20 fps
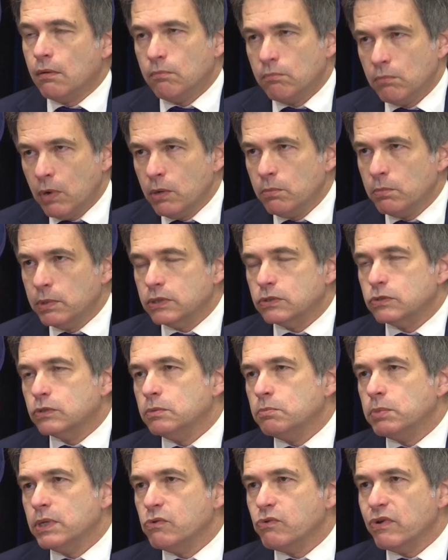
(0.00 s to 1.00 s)
moment
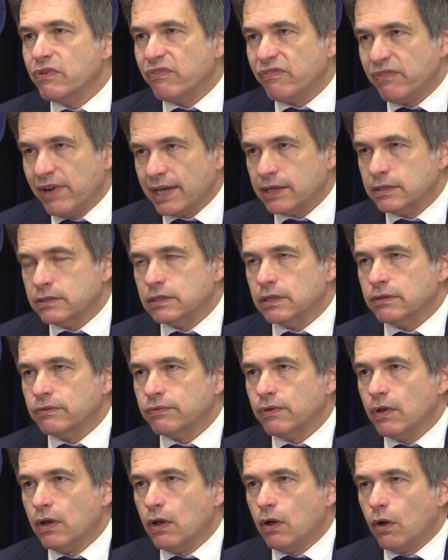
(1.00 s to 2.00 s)
to be
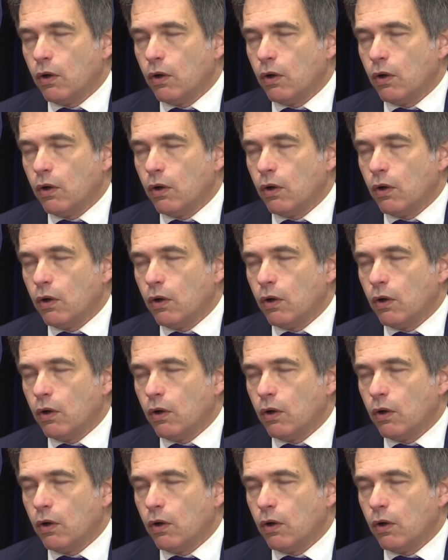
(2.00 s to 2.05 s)
reflective